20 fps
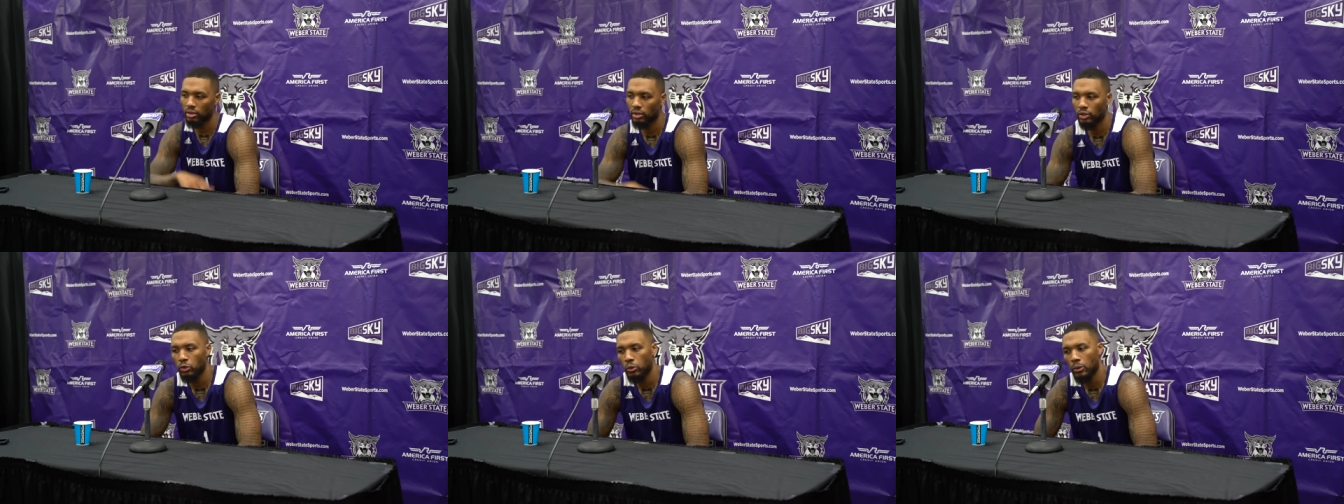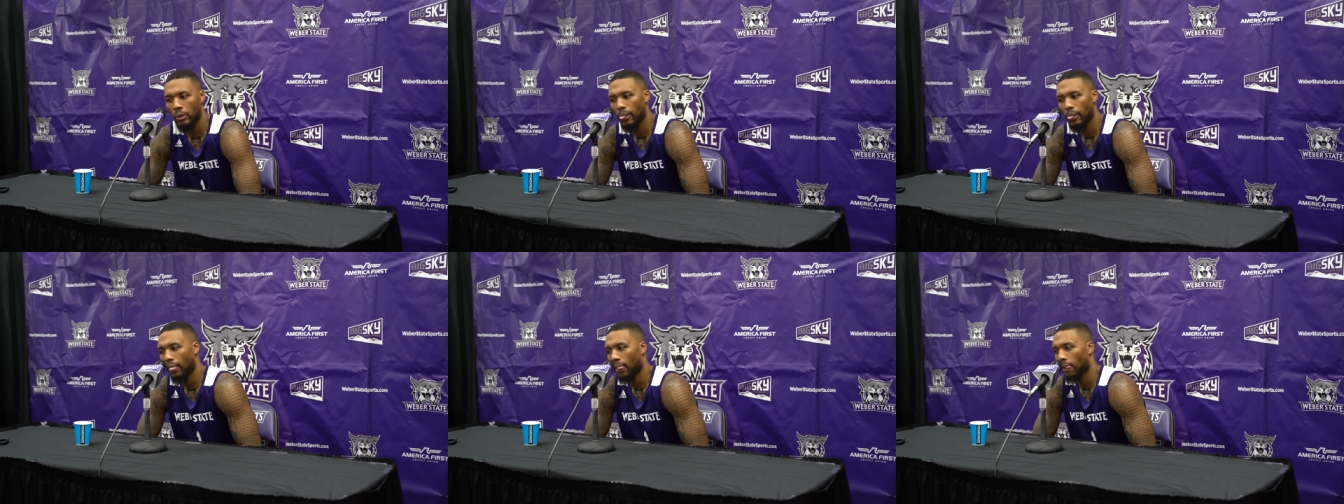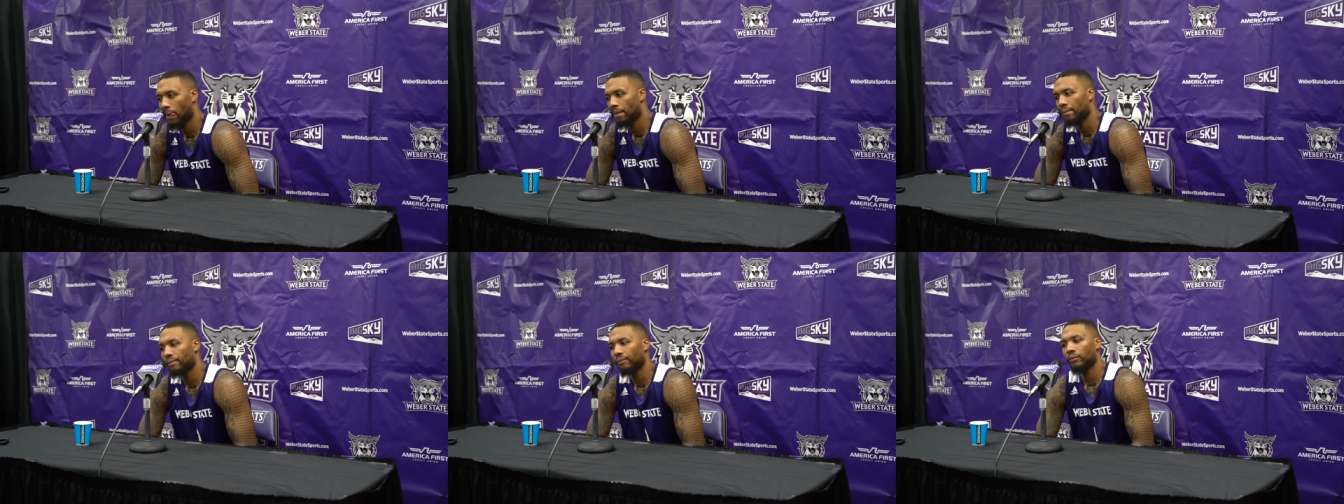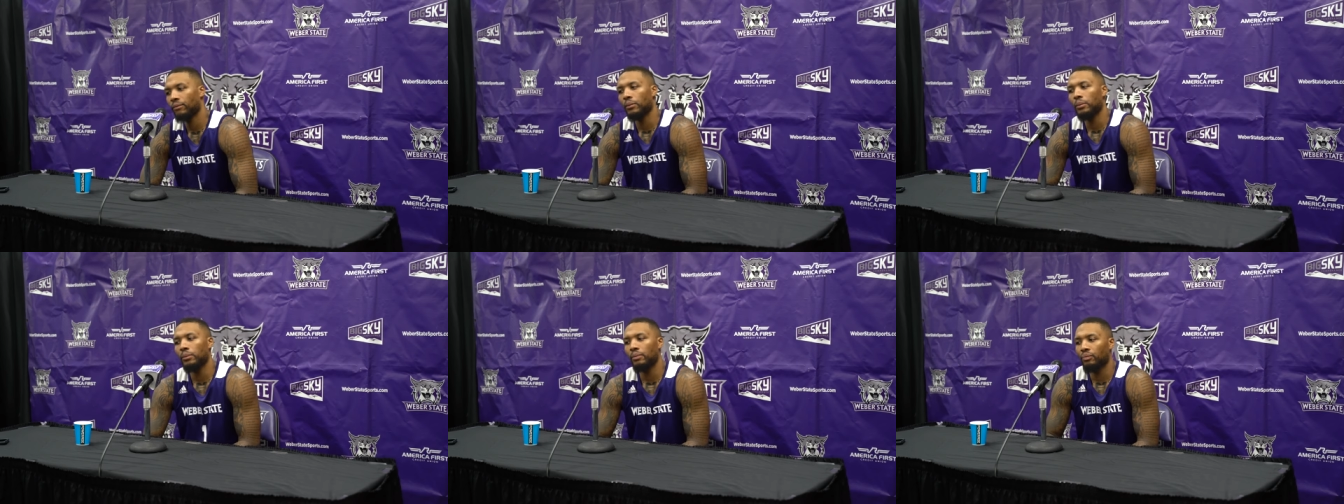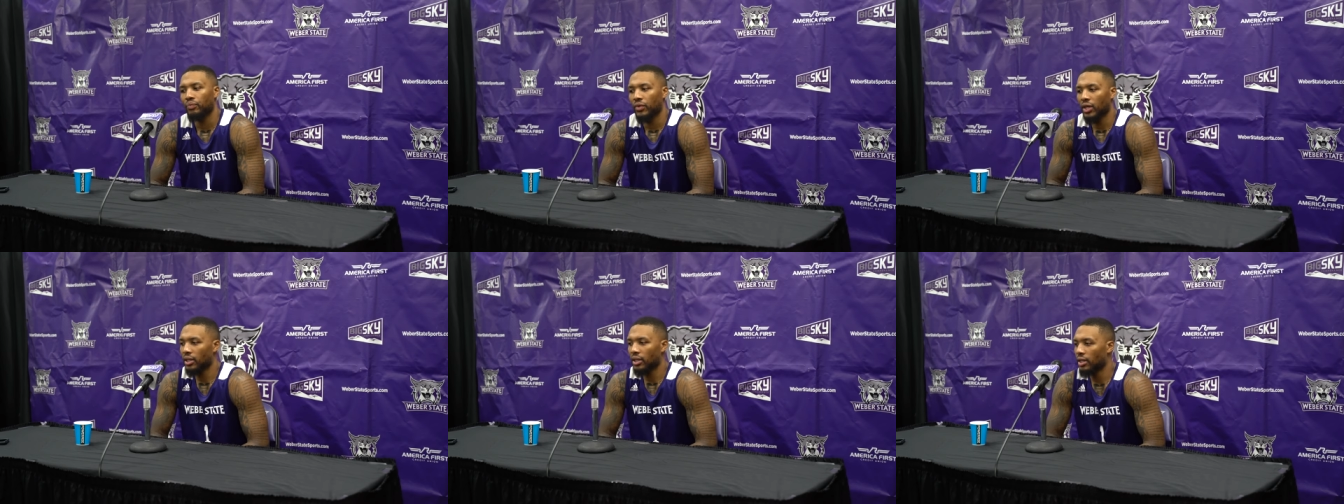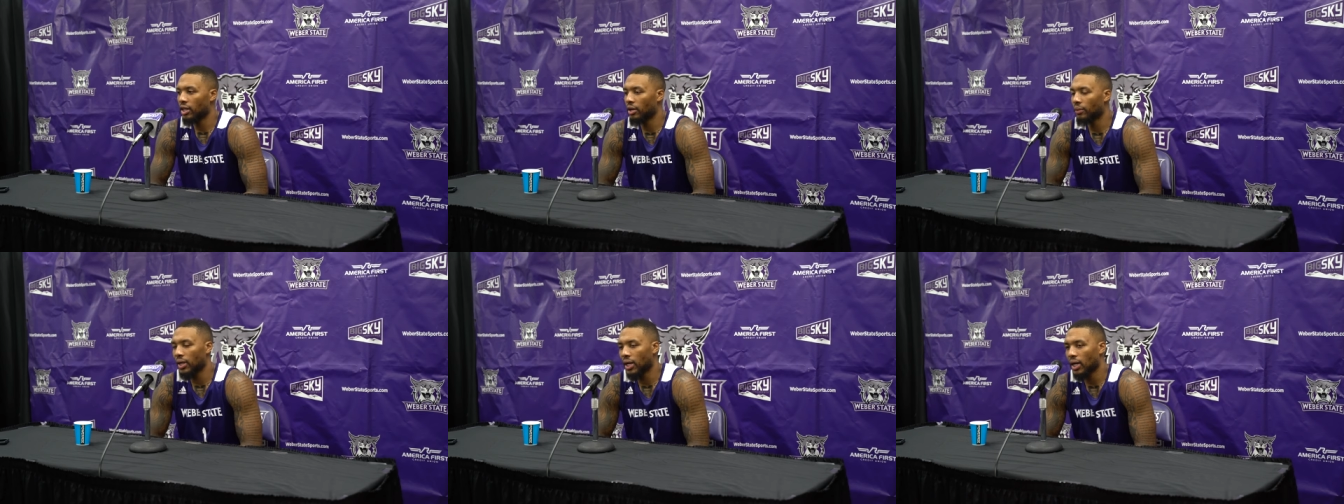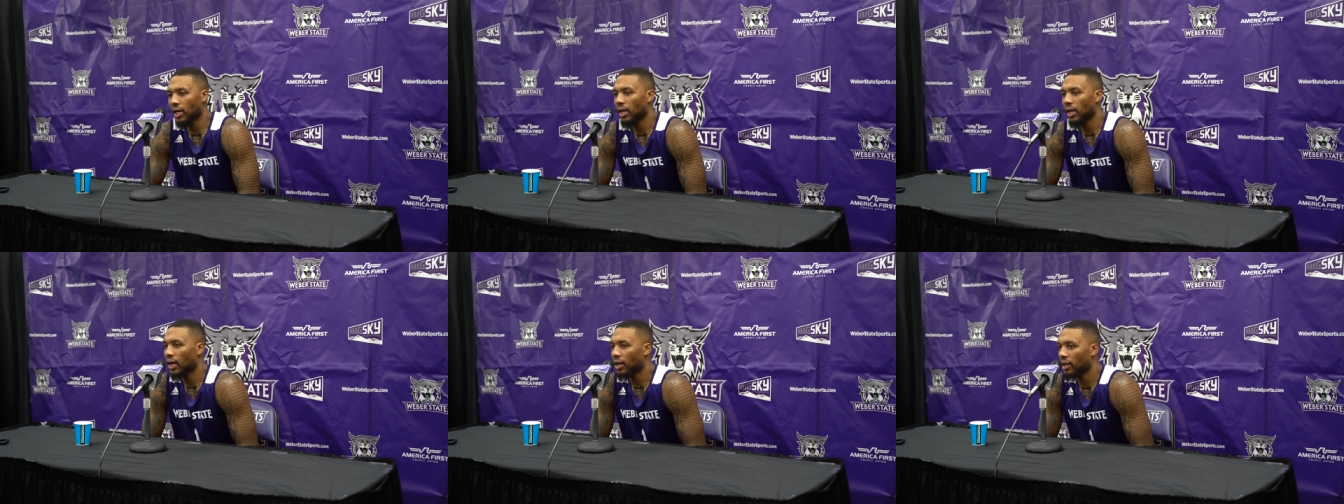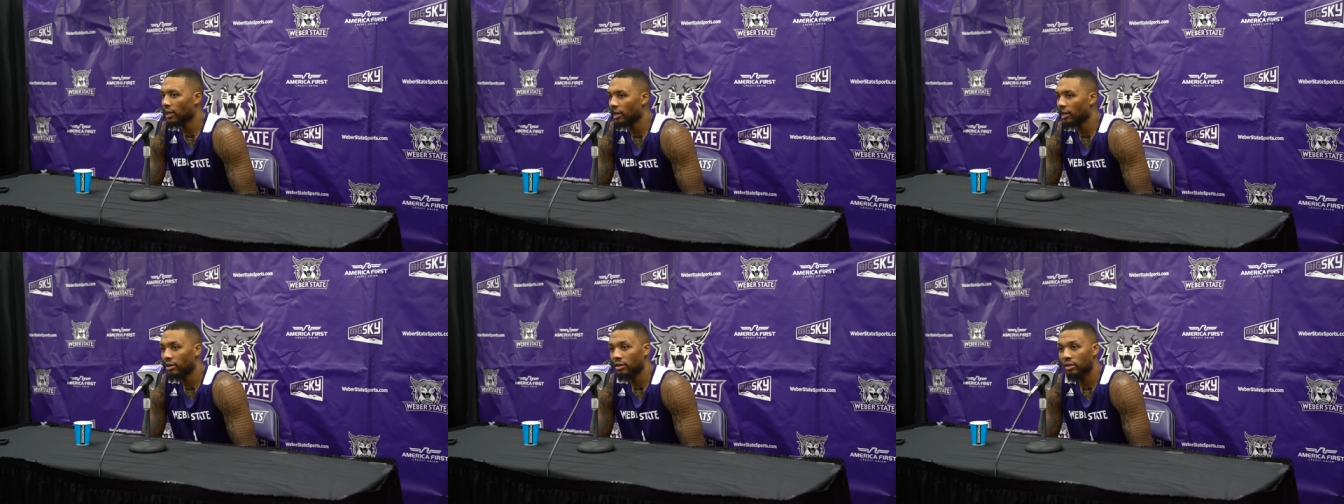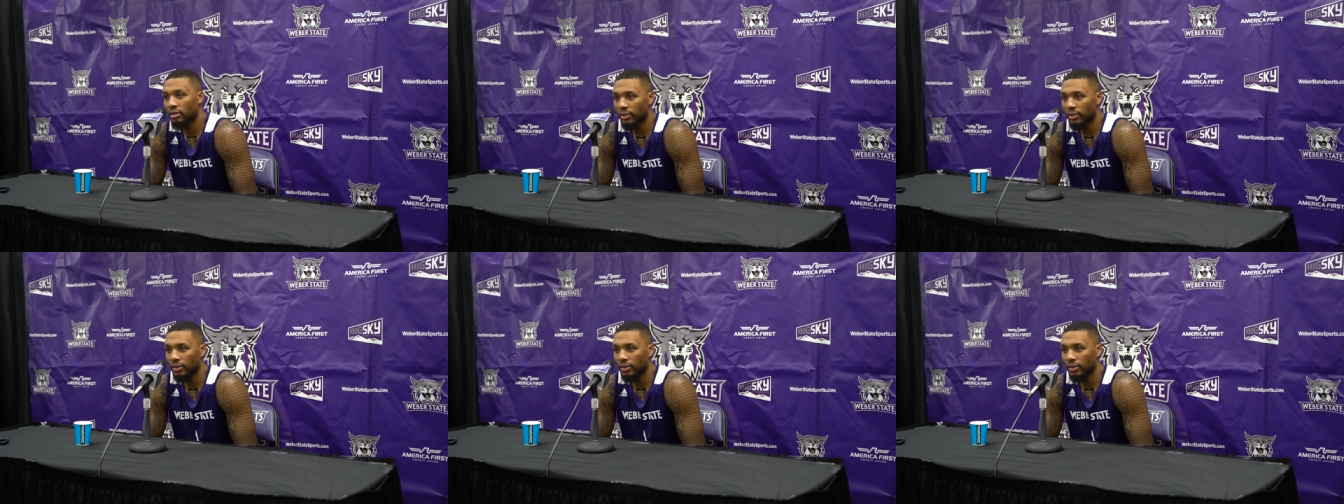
And then when I got here,